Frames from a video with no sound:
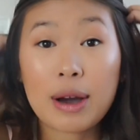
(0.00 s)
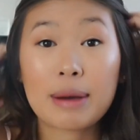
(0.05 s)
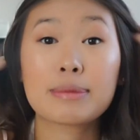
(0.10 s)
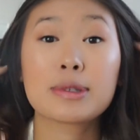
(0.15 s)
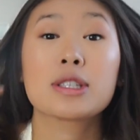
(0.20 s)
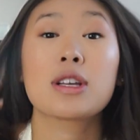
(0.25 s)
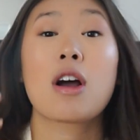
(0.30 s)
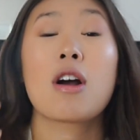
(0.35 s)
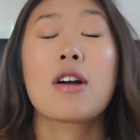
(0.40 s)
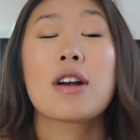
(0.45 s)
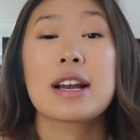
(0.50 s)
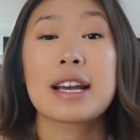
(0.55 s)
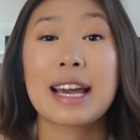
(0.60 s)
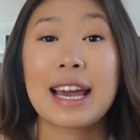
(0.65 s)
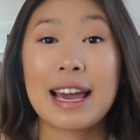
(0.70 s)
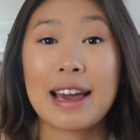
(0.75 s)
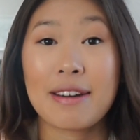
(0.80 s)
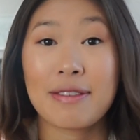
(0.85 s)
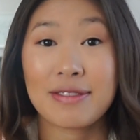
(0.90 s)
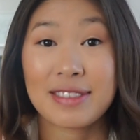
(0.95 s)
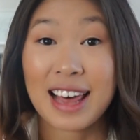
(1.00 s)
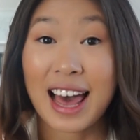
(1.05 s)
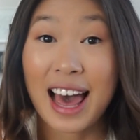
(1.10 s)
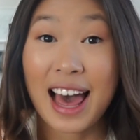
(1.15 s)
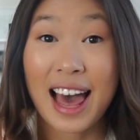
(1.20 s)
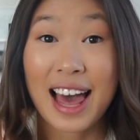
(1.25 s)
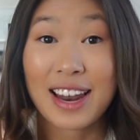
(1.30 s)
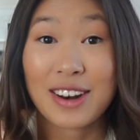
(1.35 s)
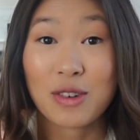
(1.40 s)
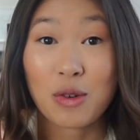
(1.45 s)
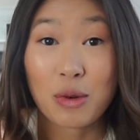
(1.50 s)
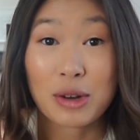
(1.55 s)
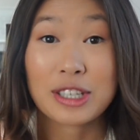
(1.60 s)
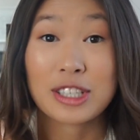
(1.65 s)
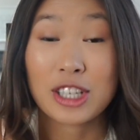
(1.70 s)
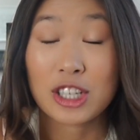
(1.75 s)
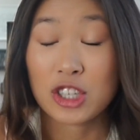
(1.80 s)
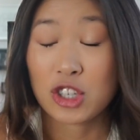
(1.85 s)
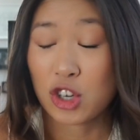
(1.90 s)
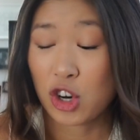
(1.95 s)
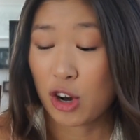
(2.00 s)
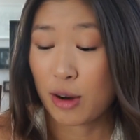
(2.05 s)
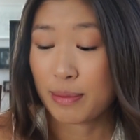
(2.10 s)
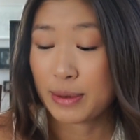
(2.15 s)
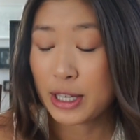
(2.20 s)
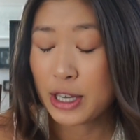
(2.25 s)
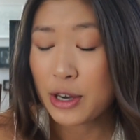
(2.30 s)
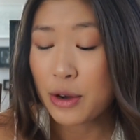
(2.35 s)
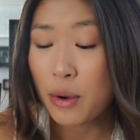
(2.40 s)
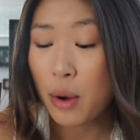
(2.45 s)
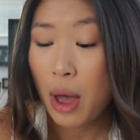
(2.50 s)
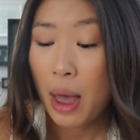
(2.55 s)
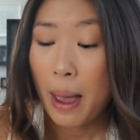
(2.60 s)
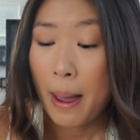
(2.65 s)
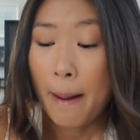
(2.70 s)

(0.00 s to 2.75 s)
I'm sorry if that noise disturbs you,